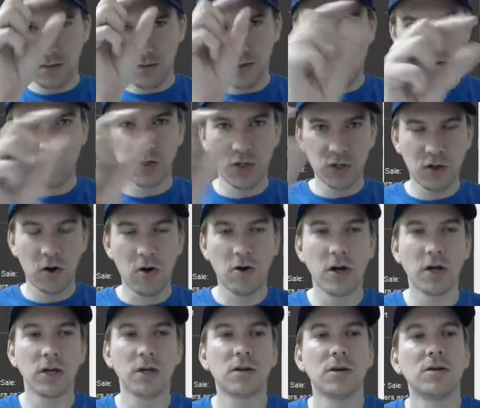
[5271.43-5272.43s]
just heart
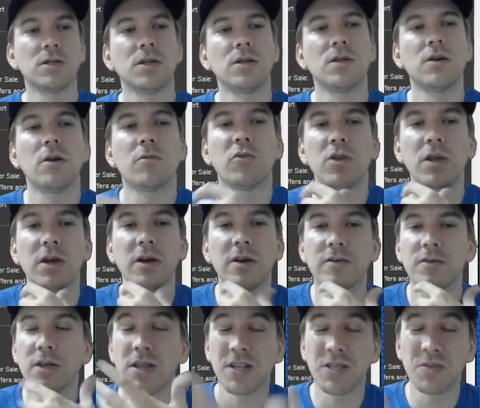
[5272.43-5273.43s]
icons in the upper
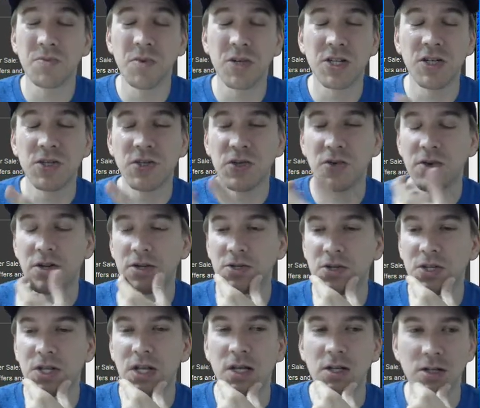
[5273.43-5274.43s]
left, and that's much easier to
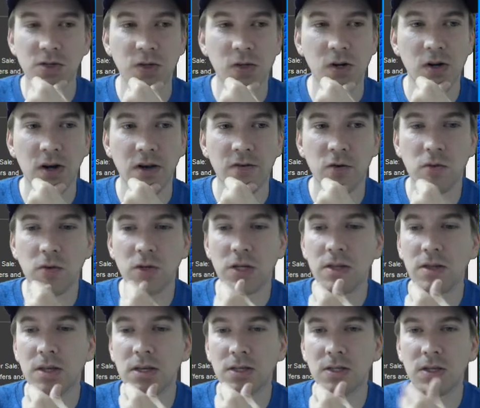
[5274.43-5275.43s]
understand because you don't have to read
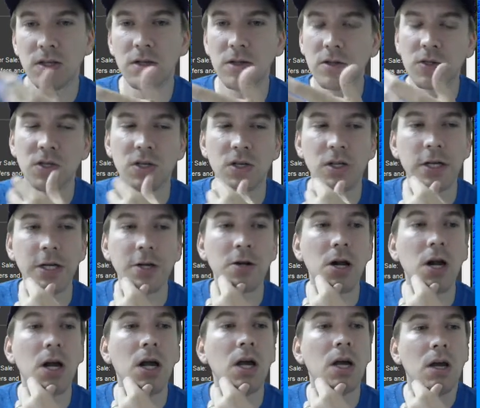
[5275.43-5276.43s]
things and it looks cleaner.
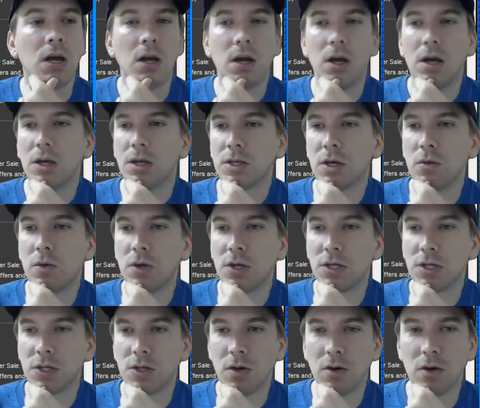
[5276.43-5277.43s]
So I want to
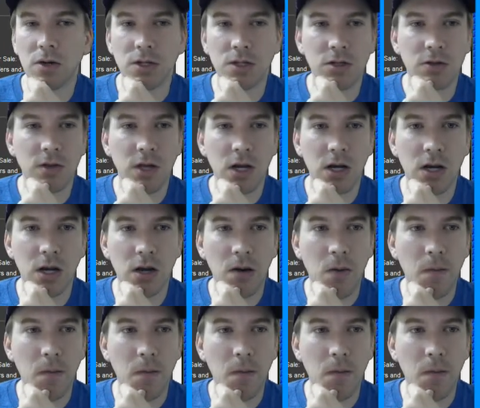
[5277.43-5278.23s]
just go ahead and do that now.